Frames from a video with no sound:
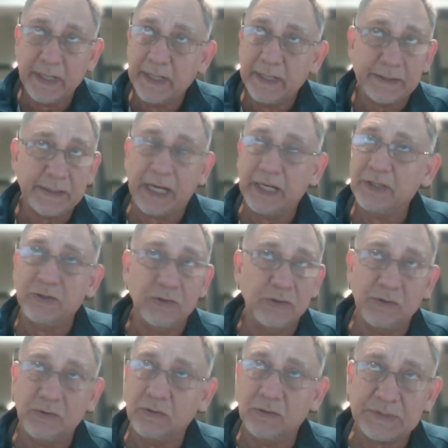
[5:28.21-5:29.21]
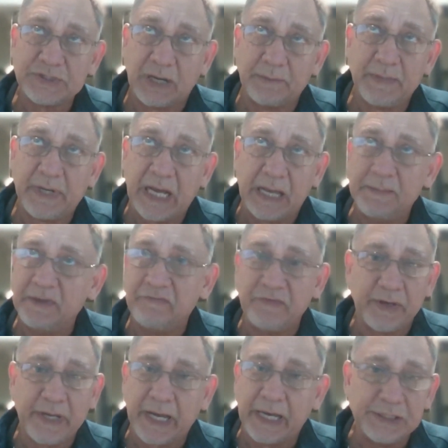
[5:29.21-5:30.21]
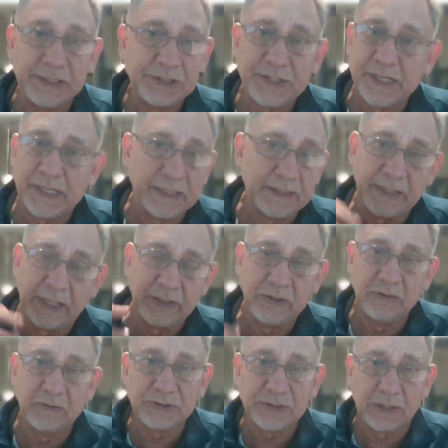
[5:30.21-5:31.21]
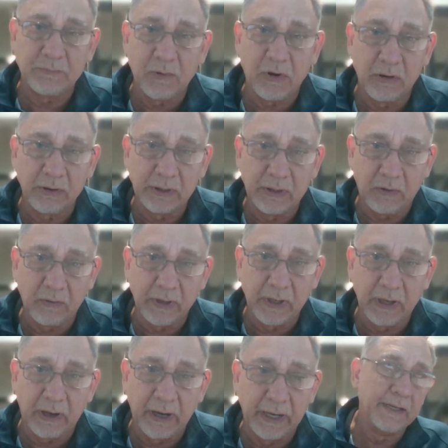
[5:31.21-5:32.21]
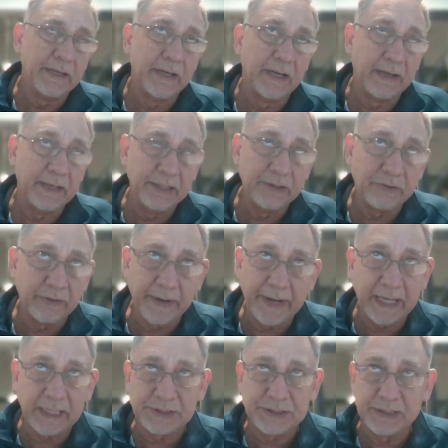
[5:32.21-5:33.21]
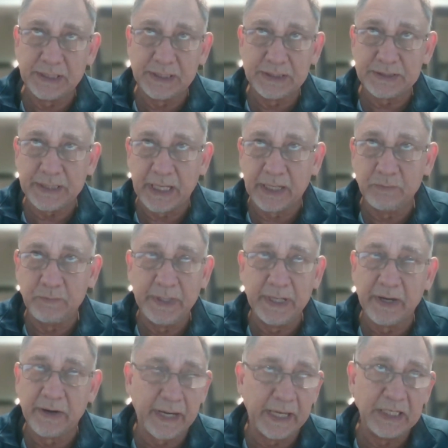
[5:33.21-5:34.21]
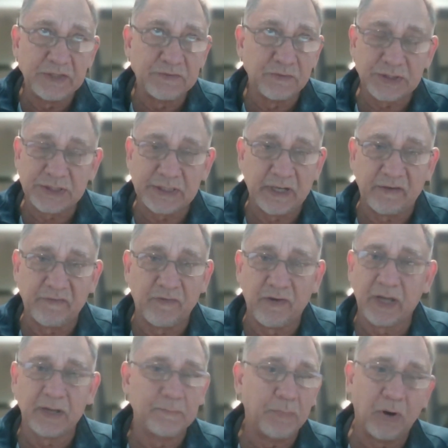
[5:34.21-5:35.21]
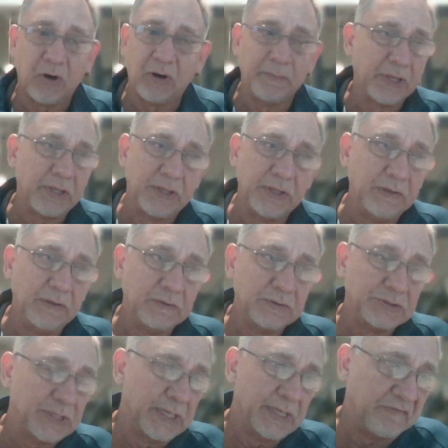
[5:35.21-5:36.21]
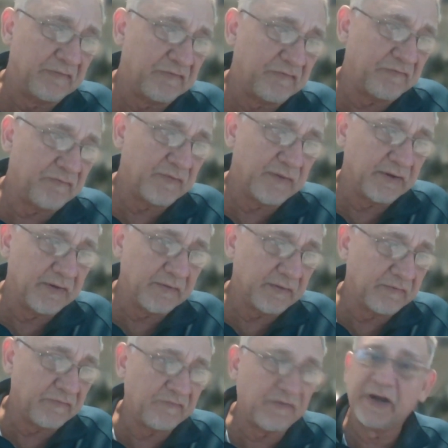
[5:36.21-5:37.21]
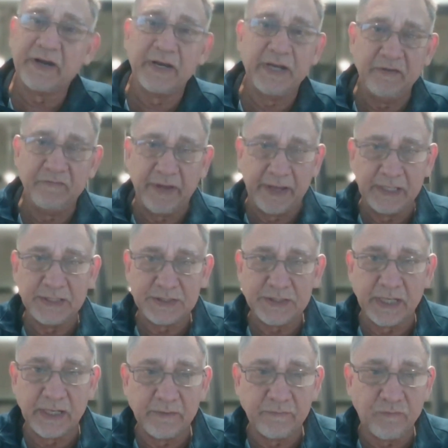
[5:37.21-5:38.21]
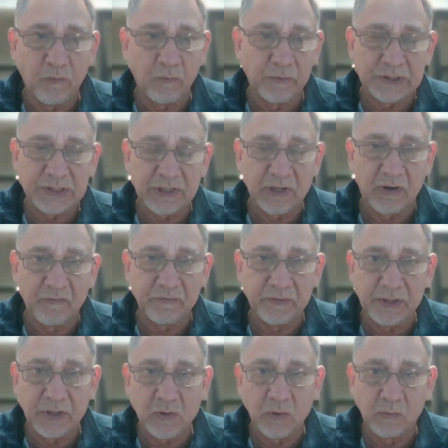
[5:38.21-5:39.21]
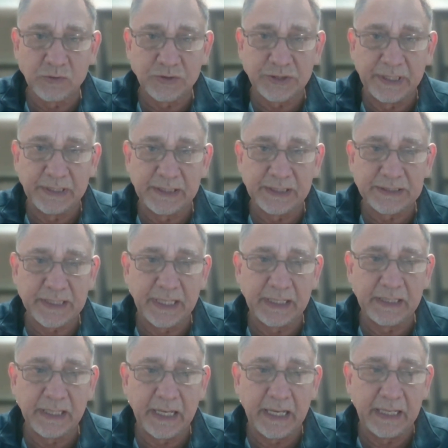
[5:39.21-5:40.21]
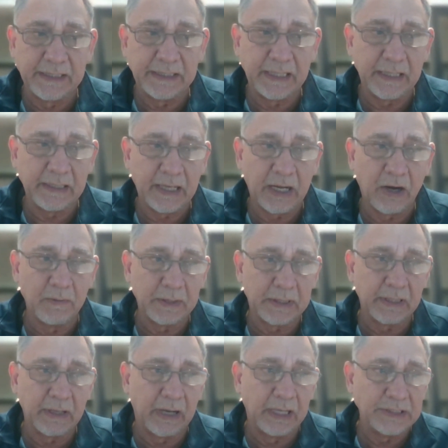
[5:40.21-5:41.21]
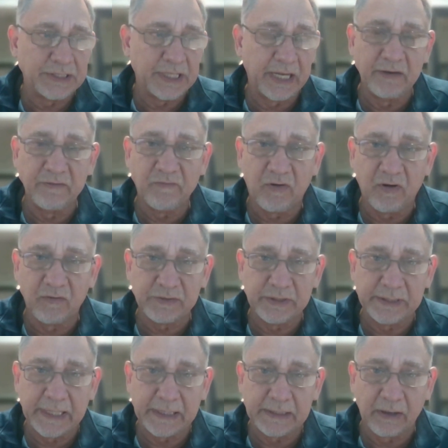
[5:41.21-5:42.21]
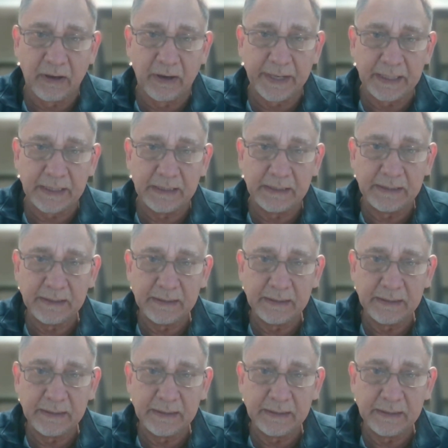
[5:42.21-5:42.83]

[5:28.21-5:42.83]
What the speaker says: They do some gamification, they do some online interactions, and we arrange for stuff like barbecues, fun events for the staff in the call centers, and our clients get involved in that directly.